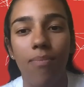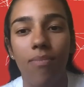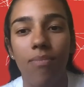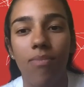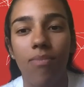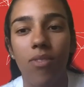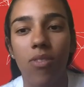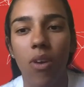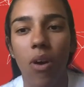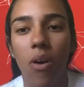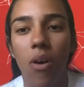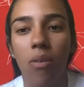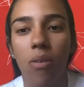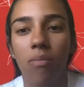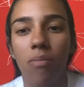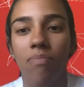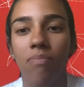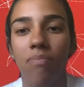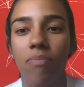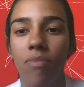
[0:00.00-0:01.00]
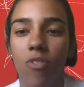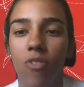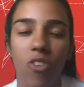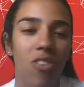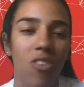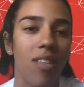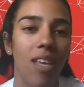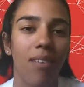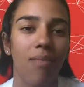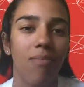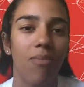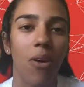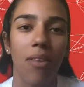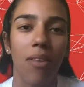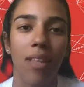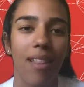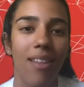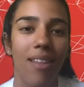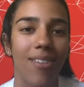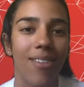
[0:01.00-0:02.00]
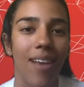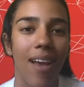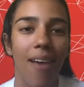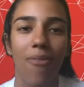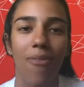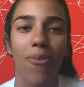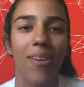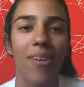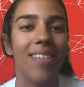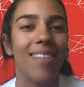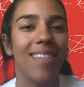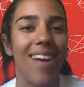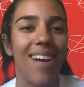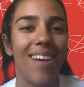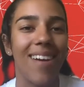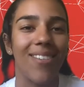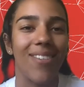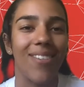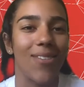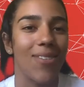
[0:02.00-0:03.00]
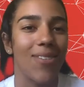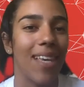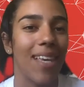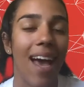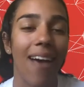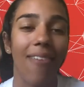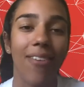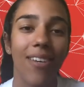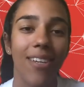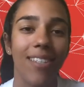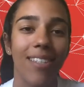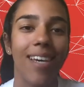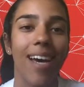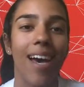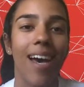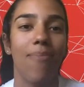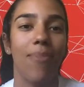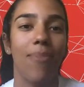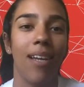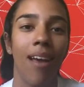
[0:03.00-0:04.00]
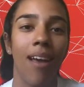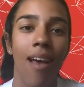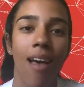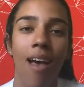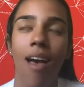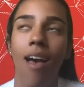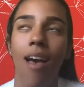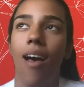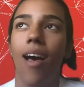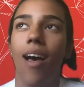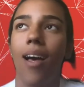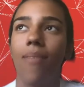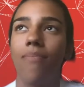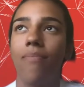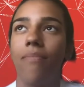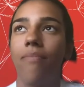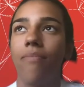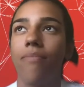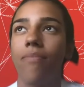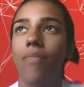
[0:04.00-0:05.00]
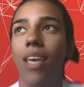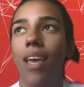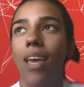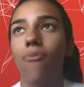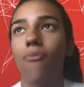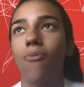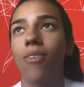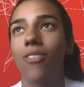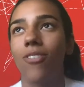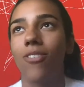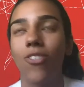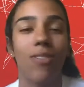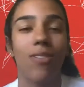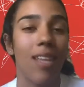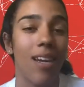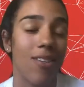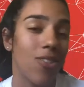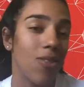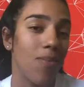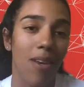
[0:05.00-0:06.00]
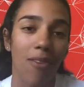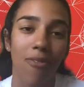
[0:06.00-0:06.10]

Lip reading: So just like know that everyone is there to just like have a good time and like everyone is there to make